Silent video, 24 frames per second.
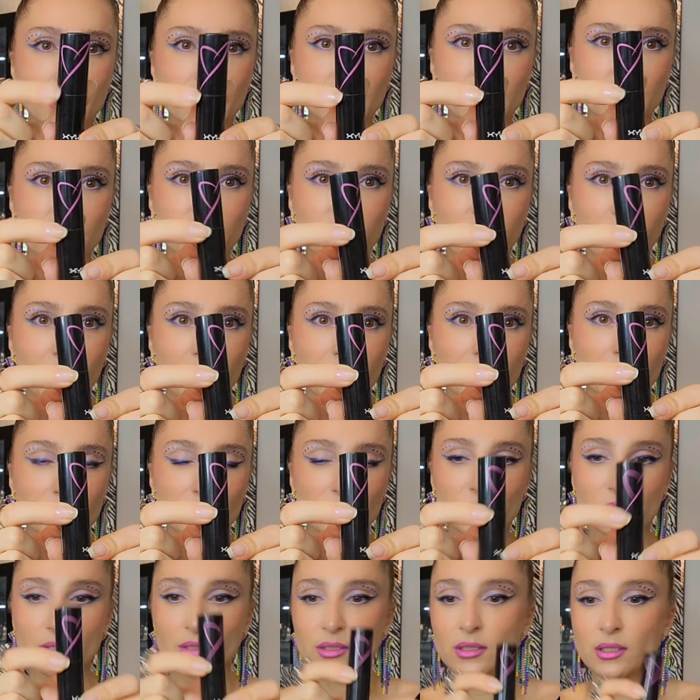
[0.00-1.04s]
kind of
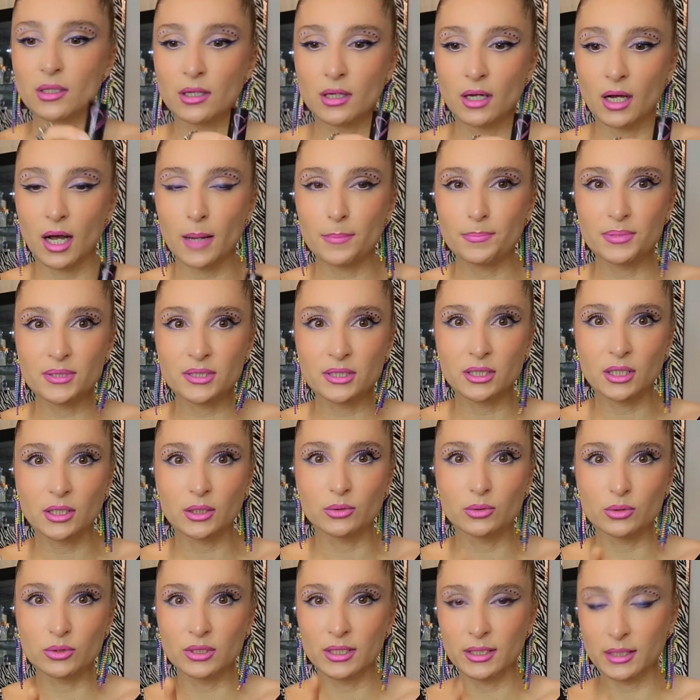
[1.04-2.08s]
package.
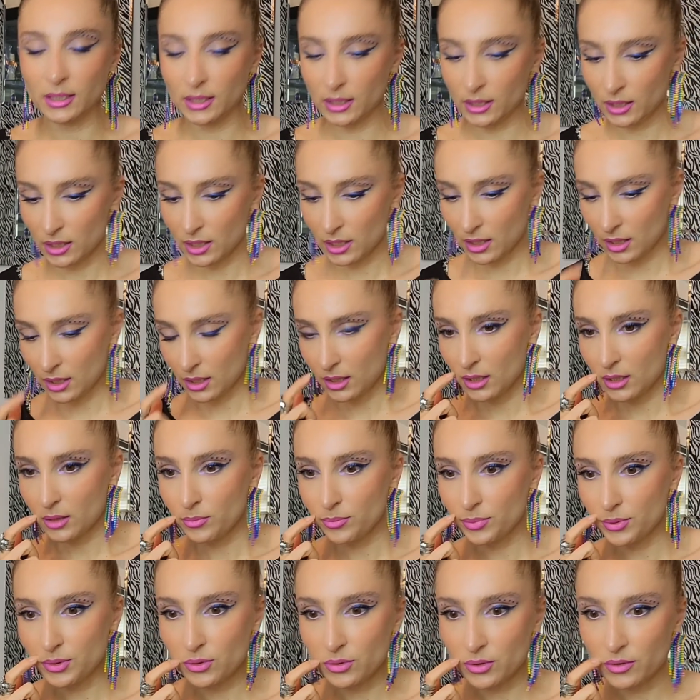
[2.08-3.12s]
Absolutely
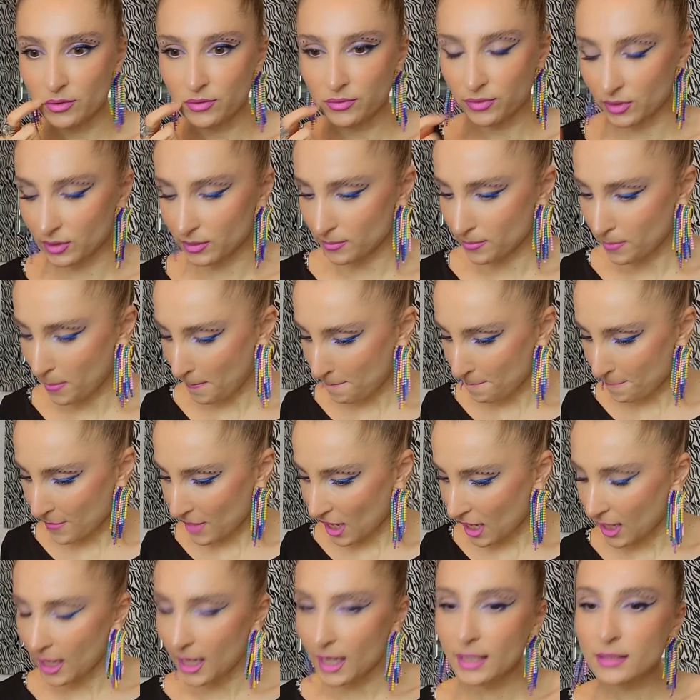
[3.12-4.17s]
beautiful.
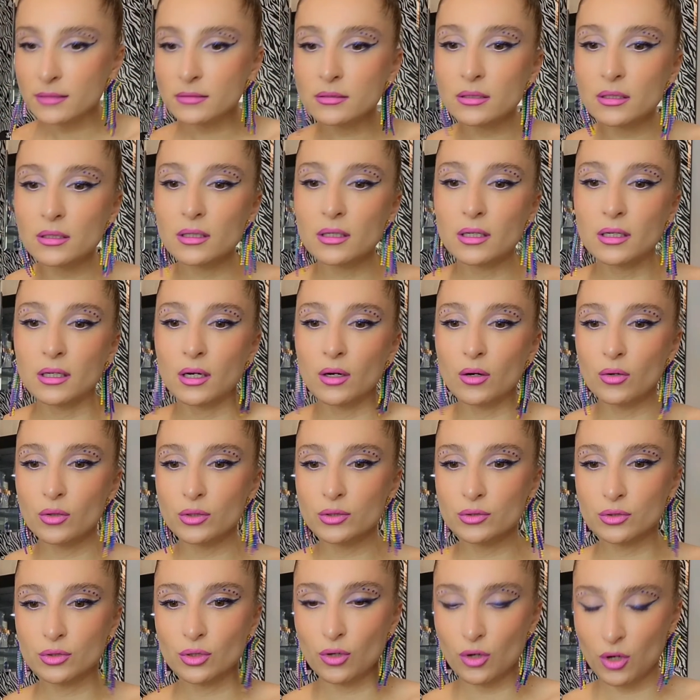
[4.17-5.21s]
And
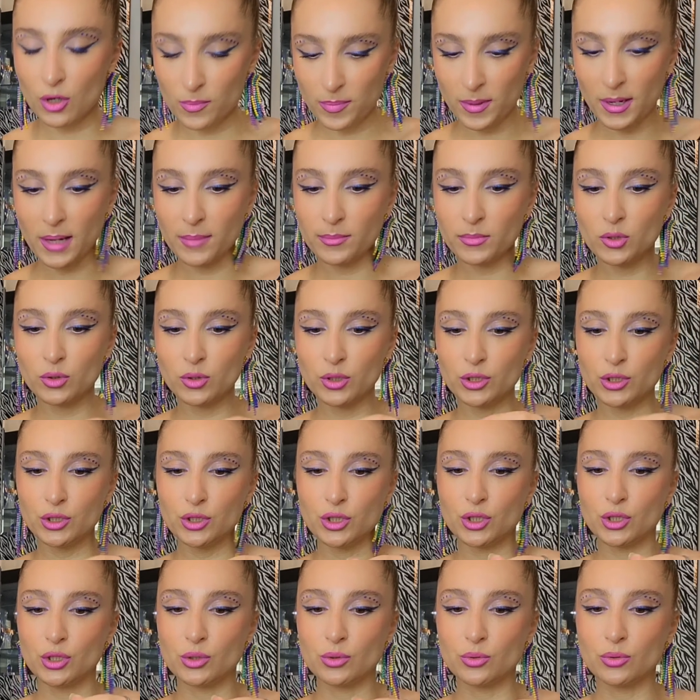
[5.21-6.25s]
on top, I'm going
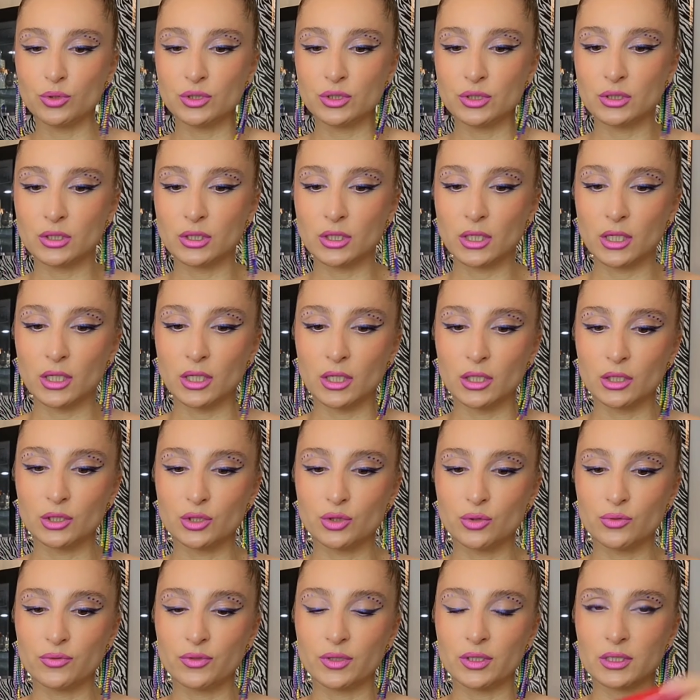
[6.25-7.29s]
to use the
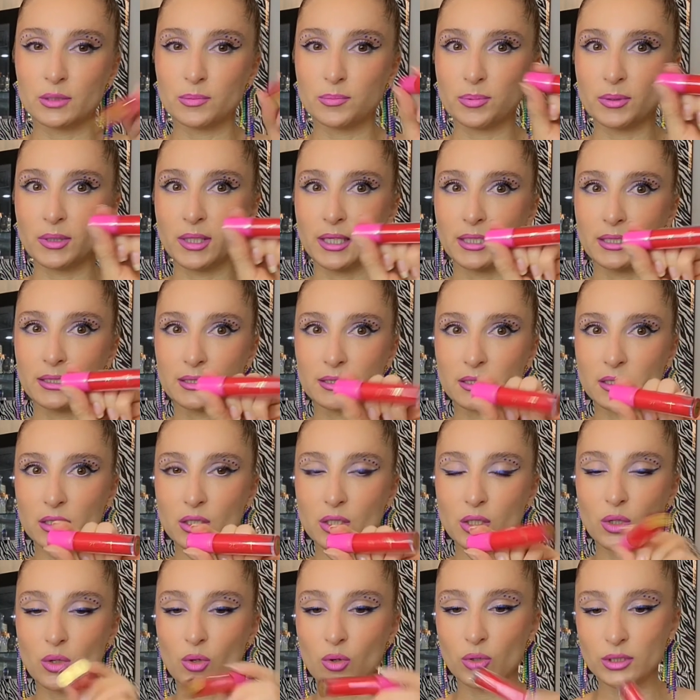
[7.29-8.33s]
Juvia's Place
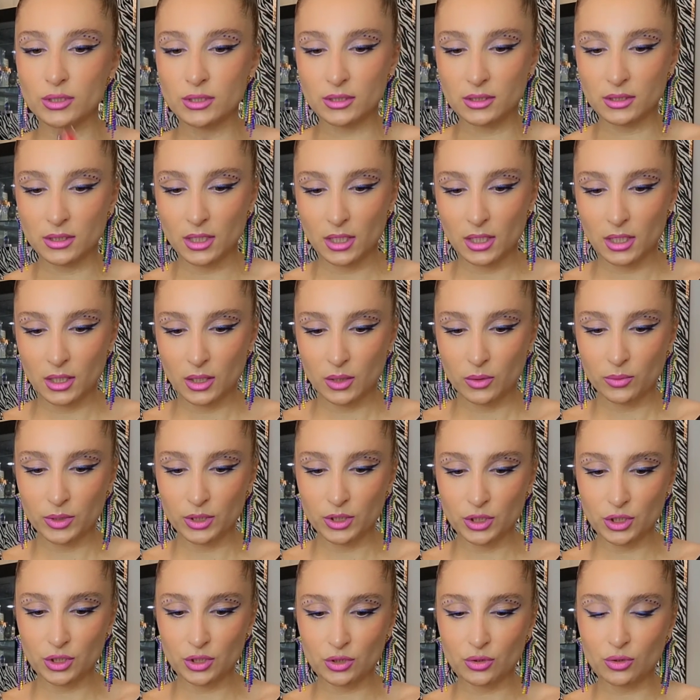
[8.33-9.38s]
gloss,
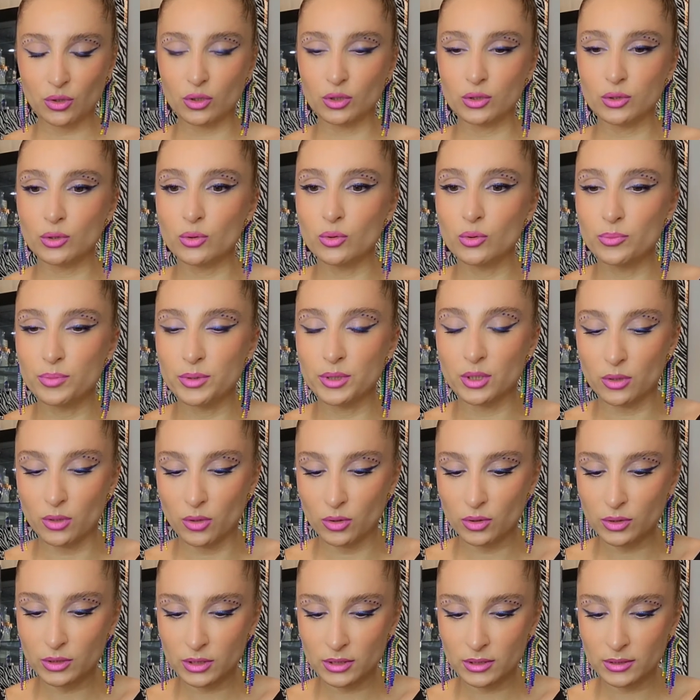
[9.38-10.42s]
which is called Ruby
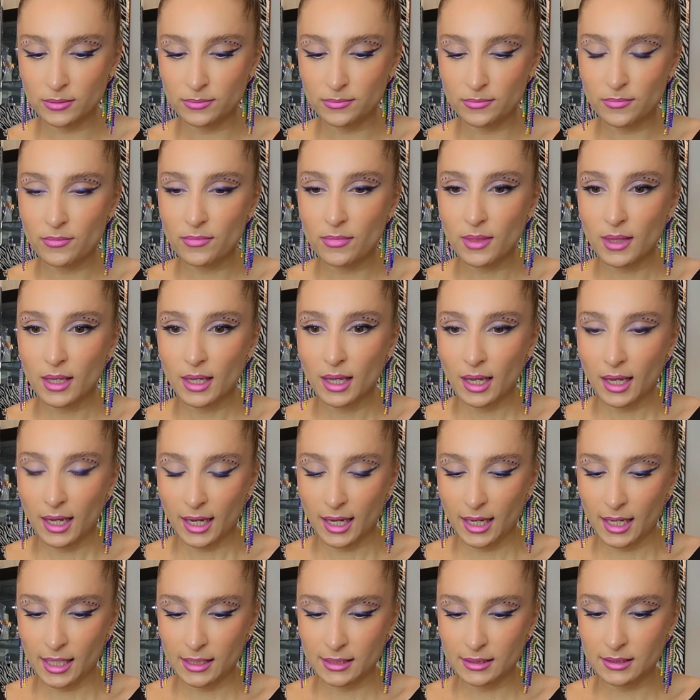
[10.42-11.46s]
Rose.
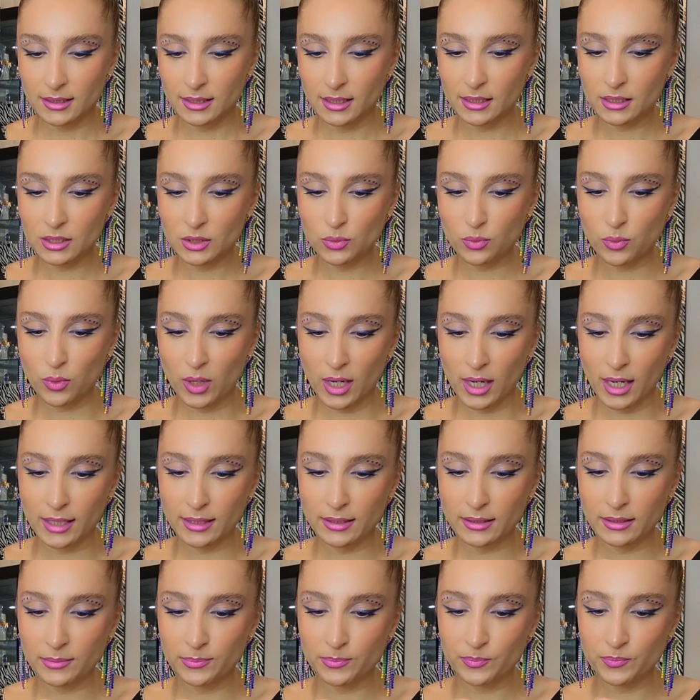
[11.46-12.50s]
And this
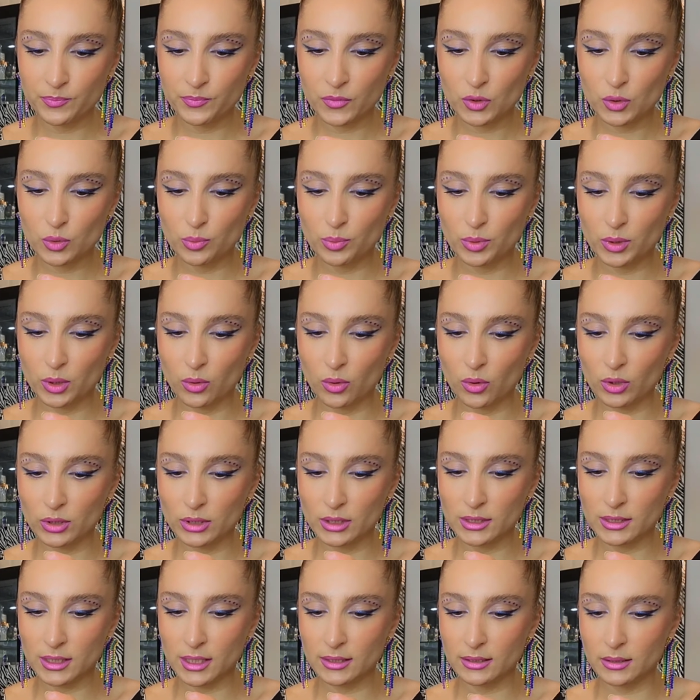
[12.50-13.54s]
one, to be
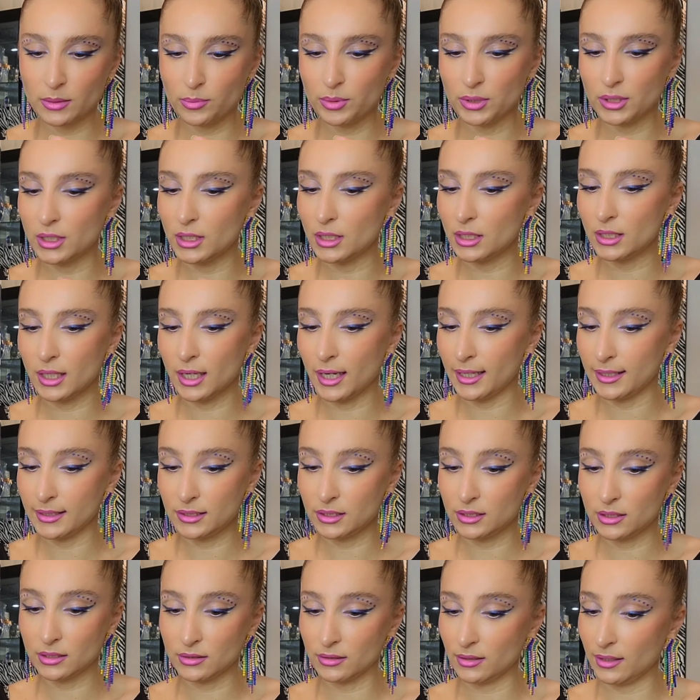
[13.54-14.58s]
honest, at the beginning, I
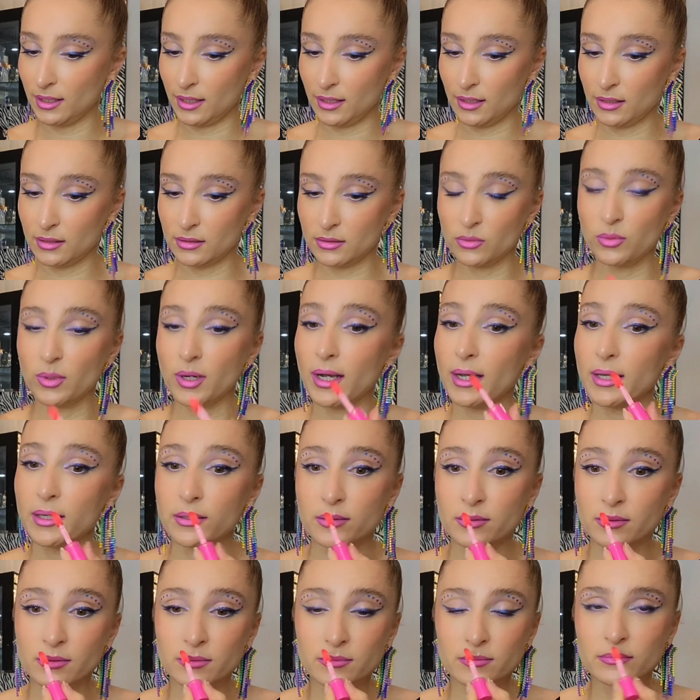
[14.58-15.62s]
didn't get it,
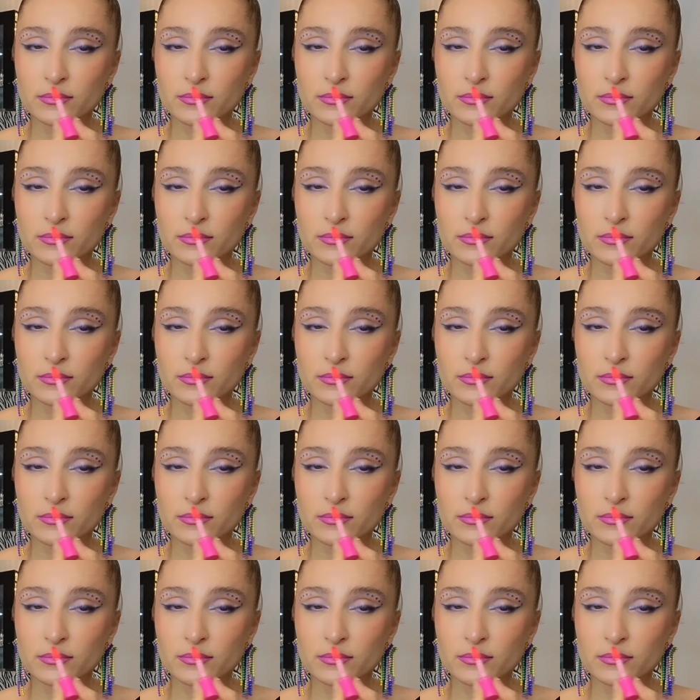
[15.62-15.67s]
why